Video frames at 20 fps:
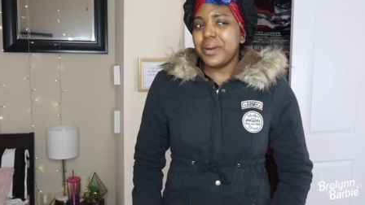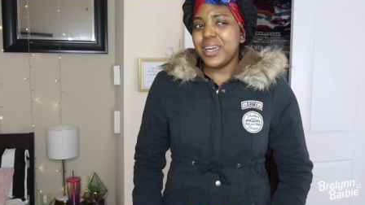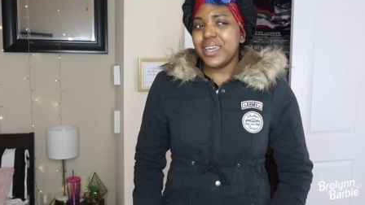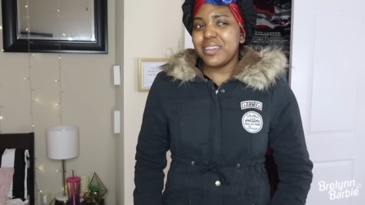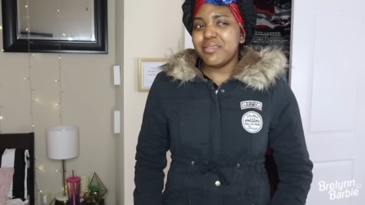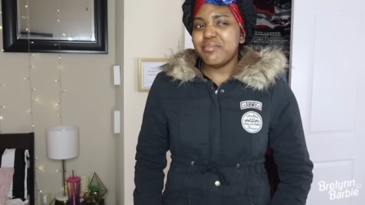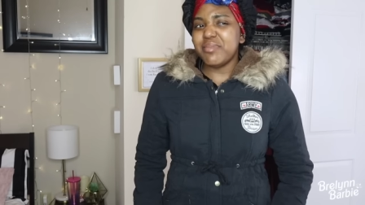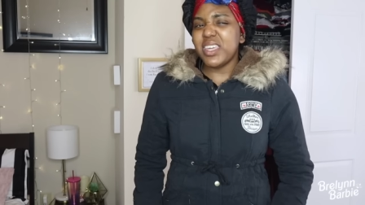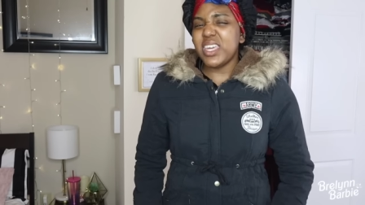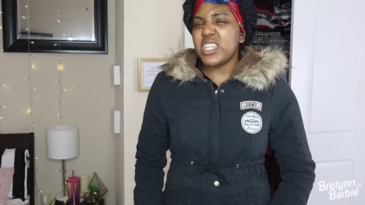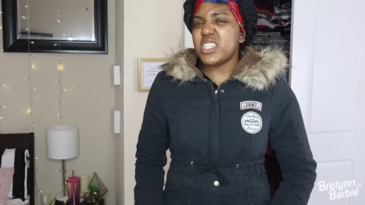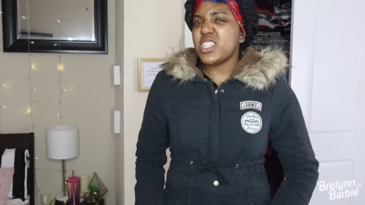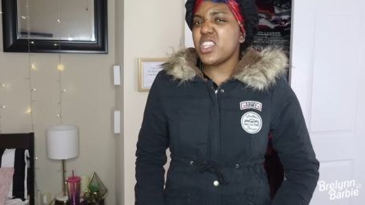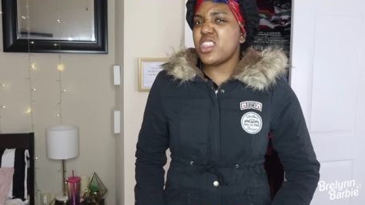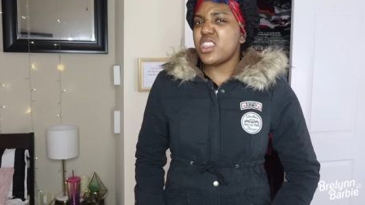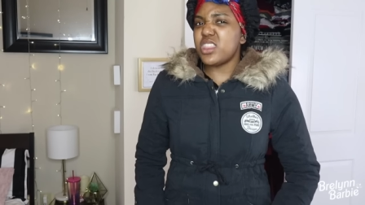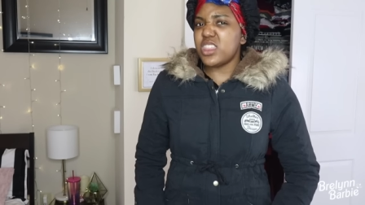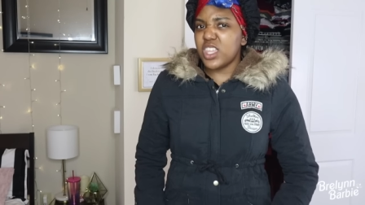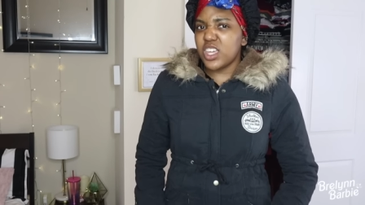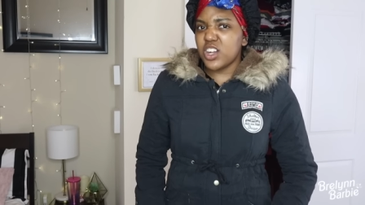but it's
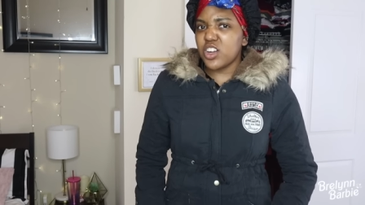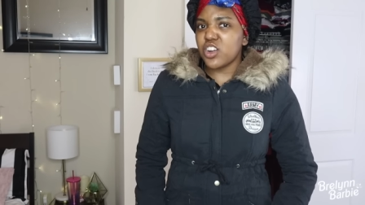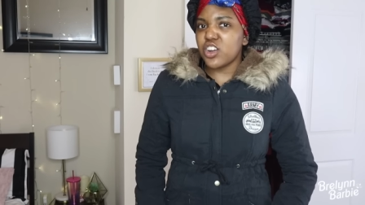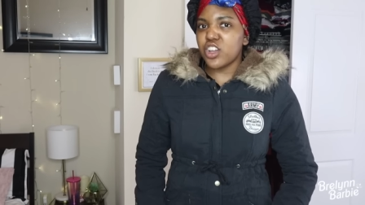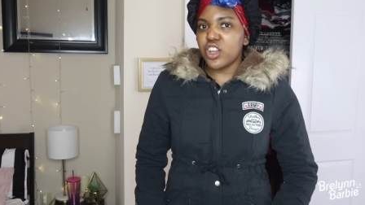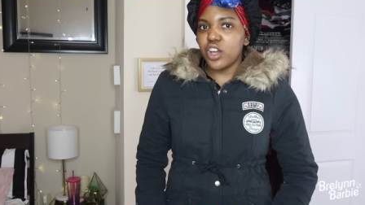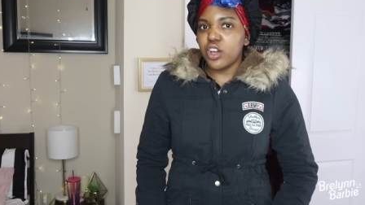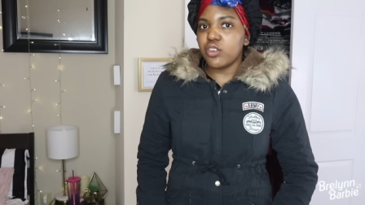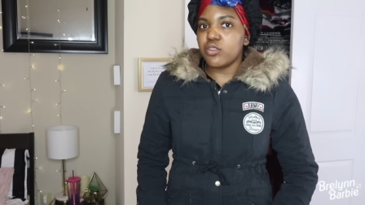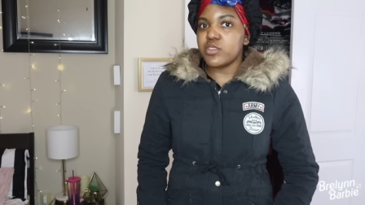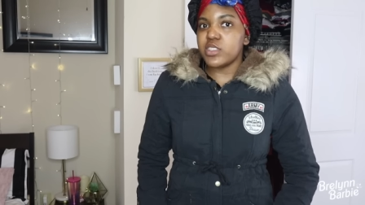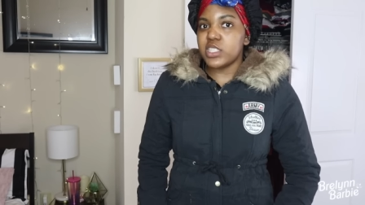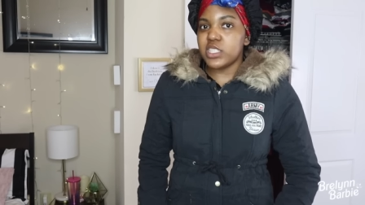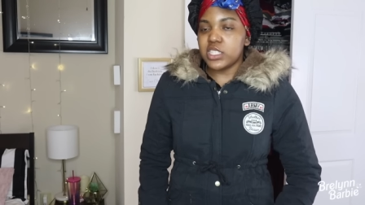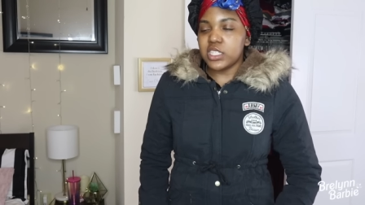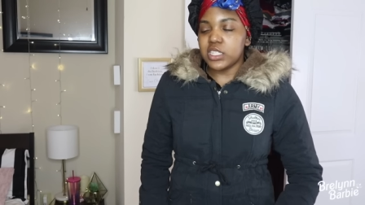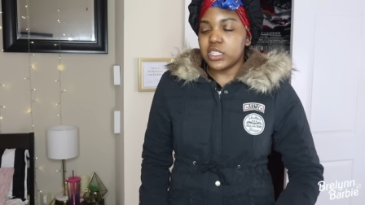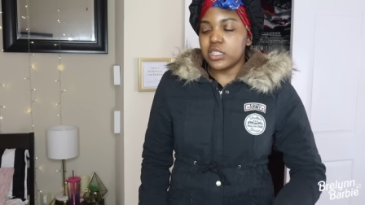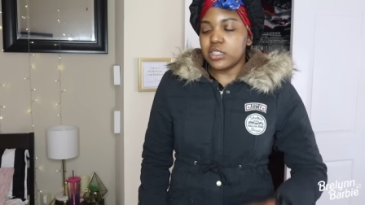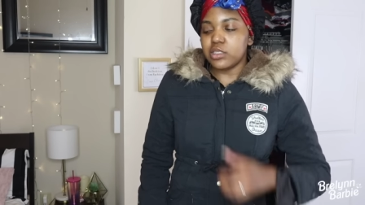a thinner coat
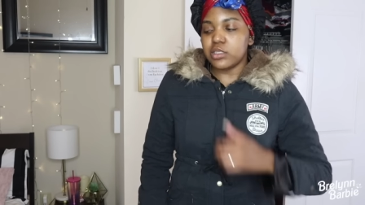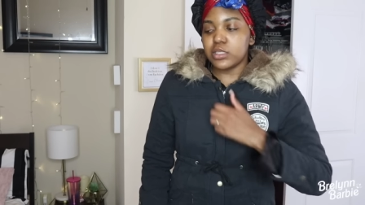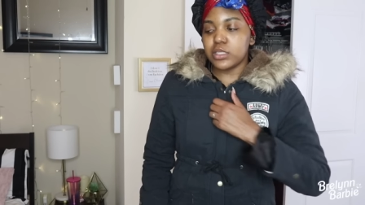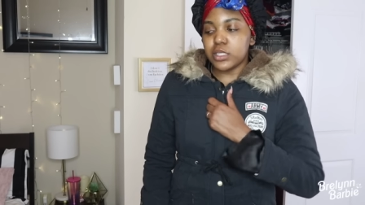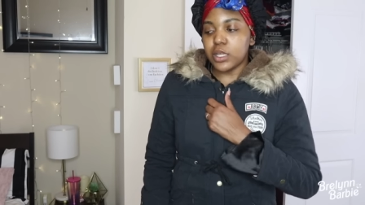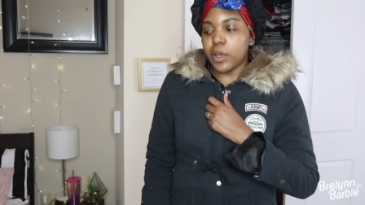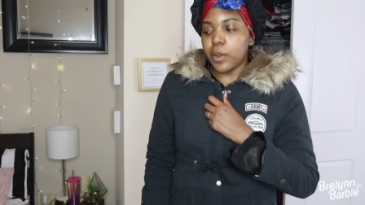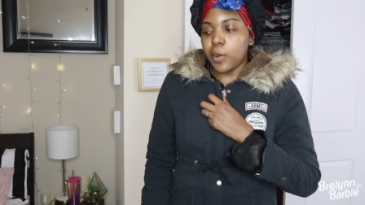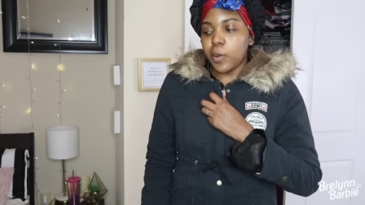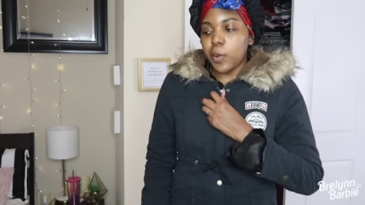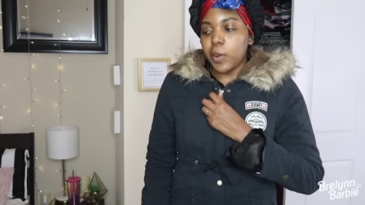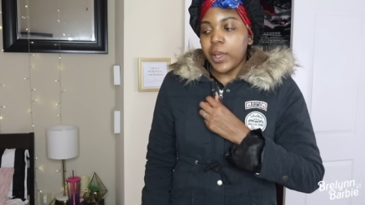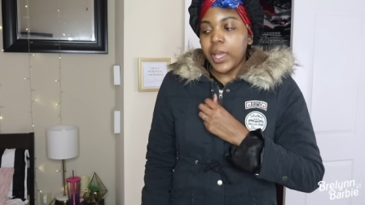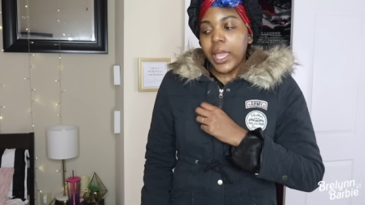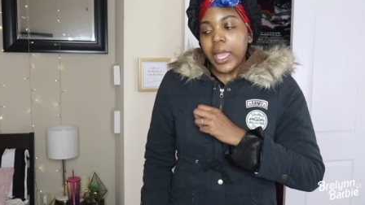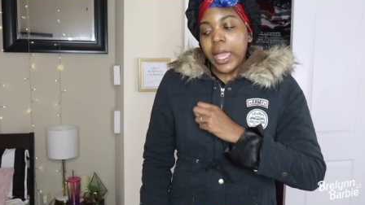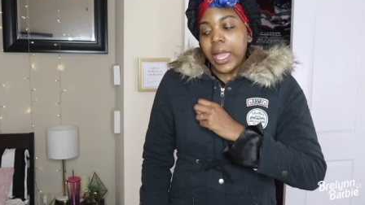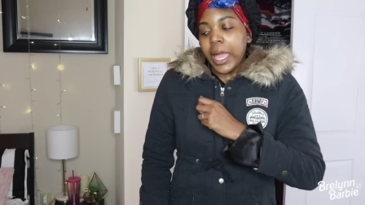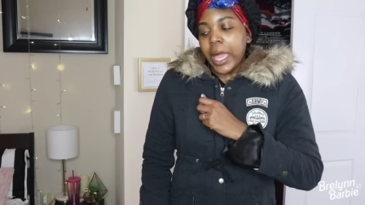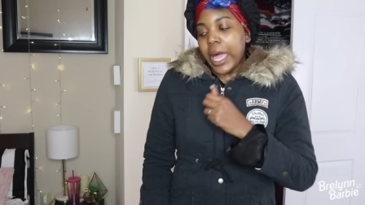still. So
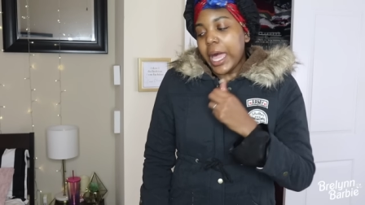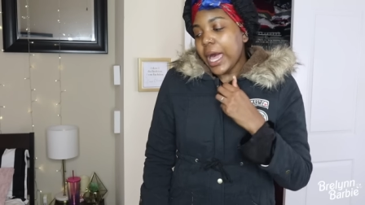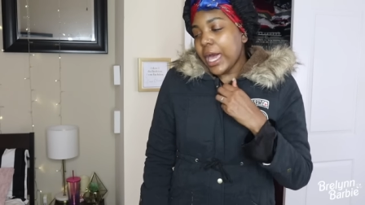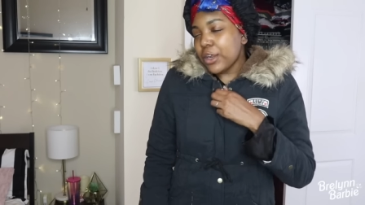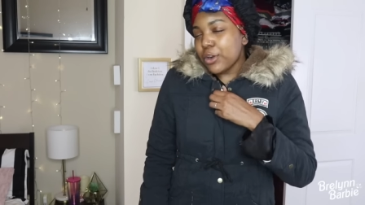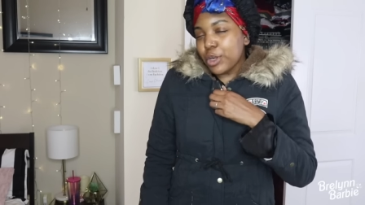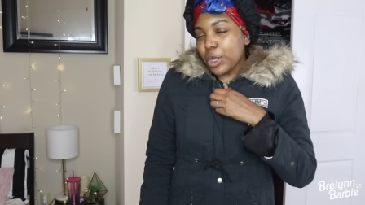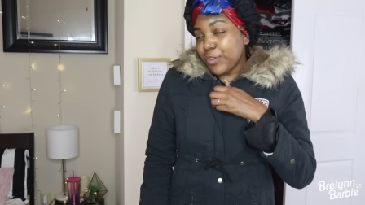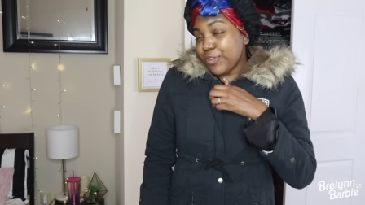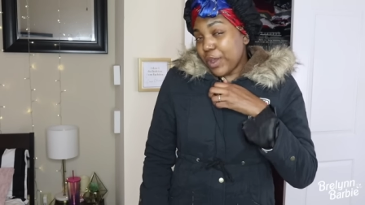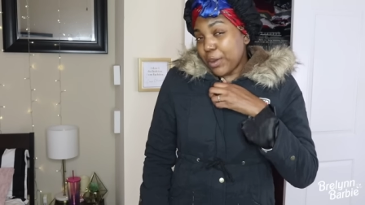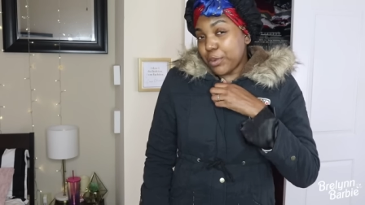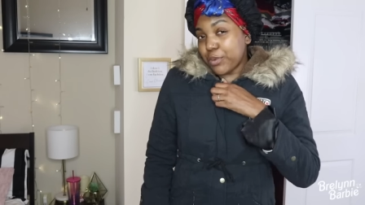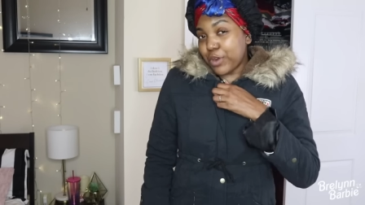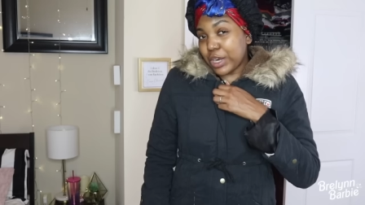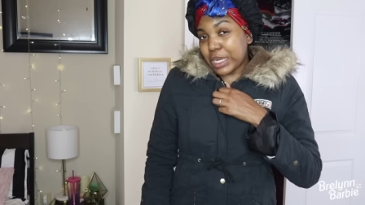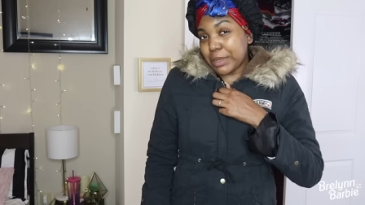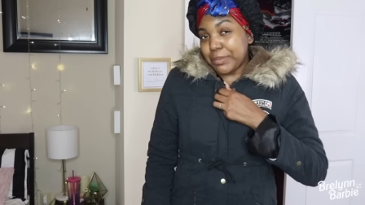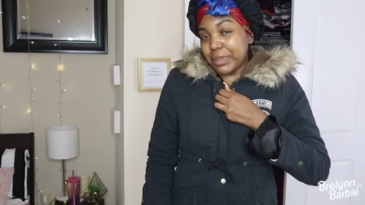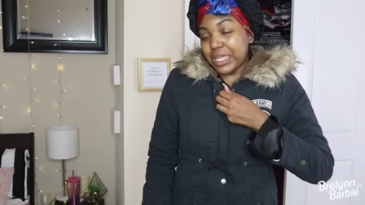I don't know if I would
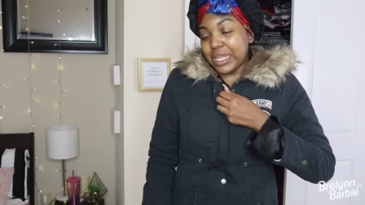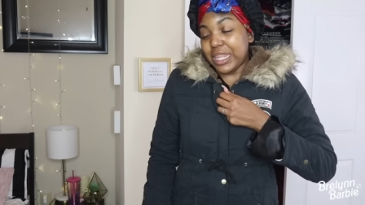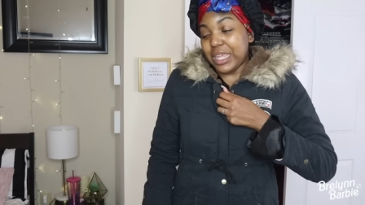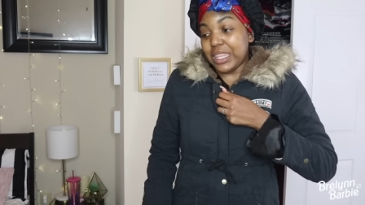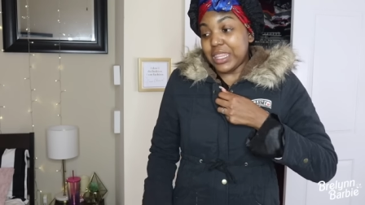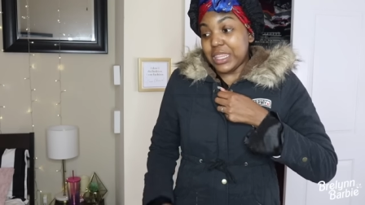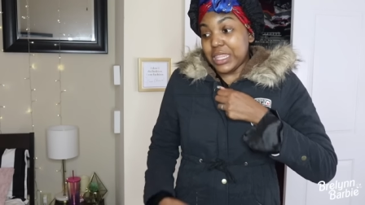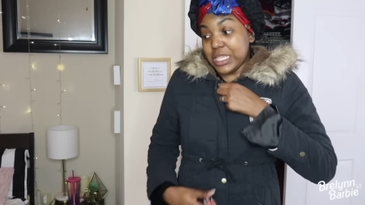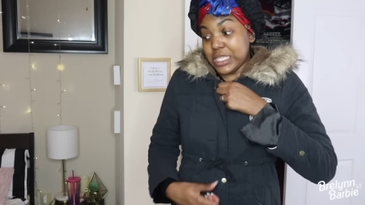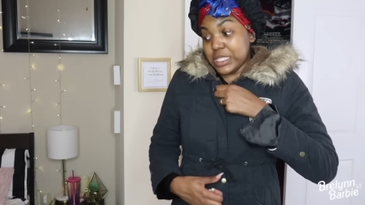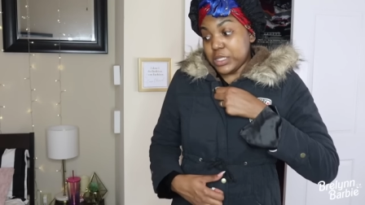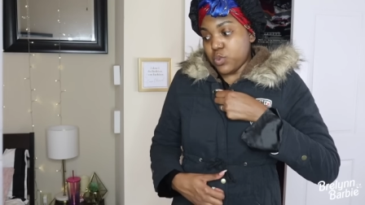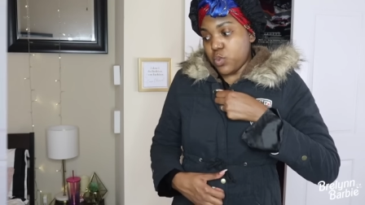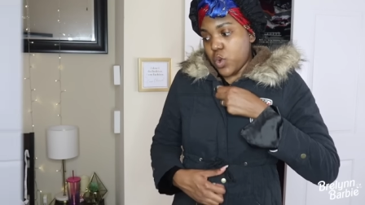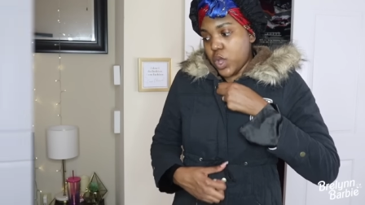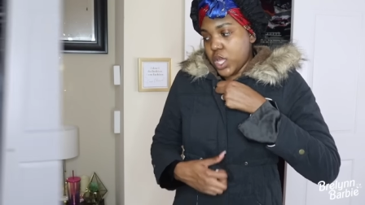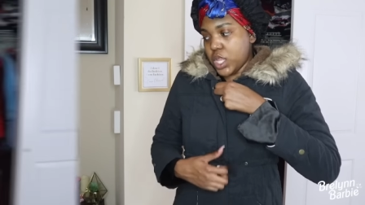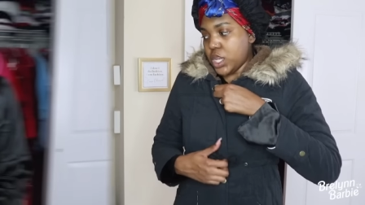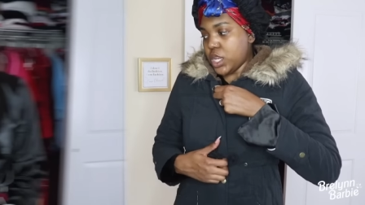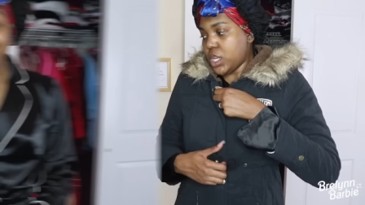recommend this one.